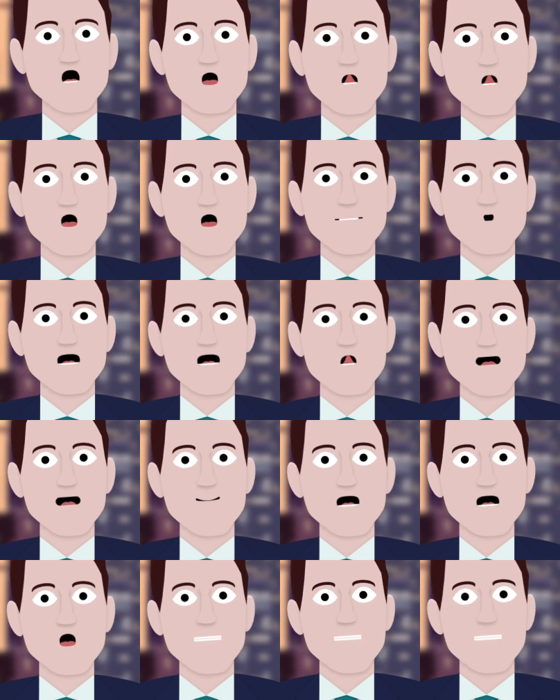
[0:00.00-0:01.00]
one every day
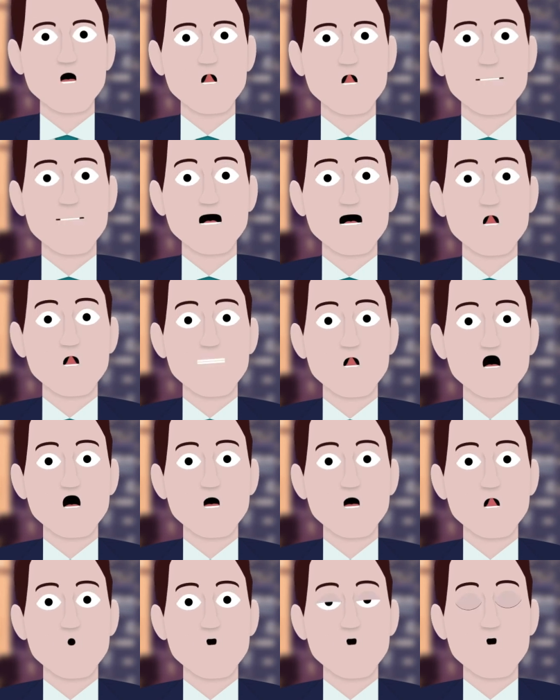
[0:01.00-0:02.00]
because it feels like
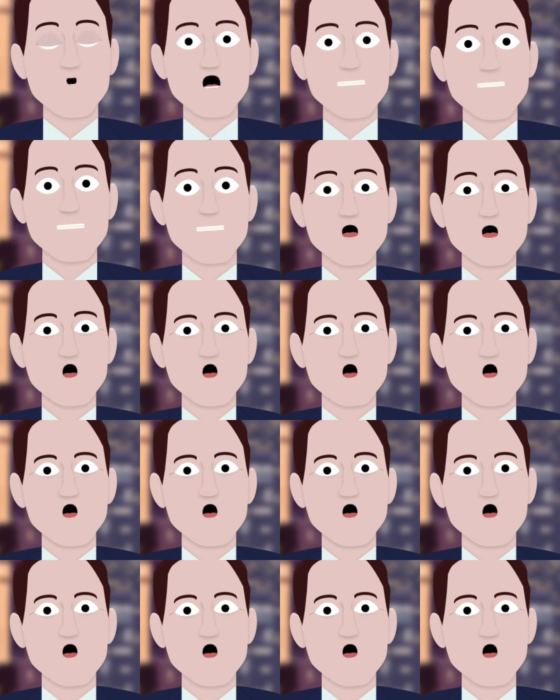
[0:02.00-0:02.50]
it works.